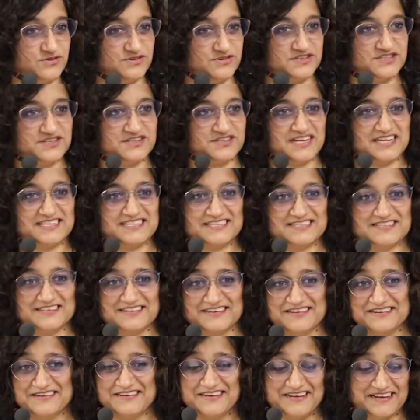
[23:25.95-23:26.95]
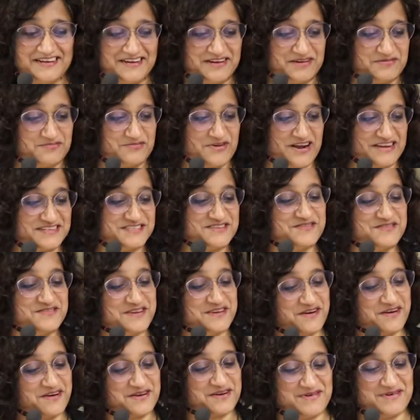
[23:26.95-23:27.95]
So that's the rest of the
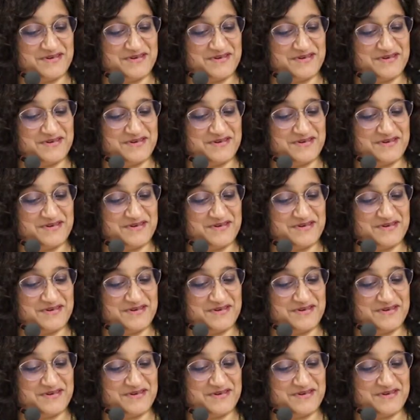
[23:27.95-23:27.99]
argument.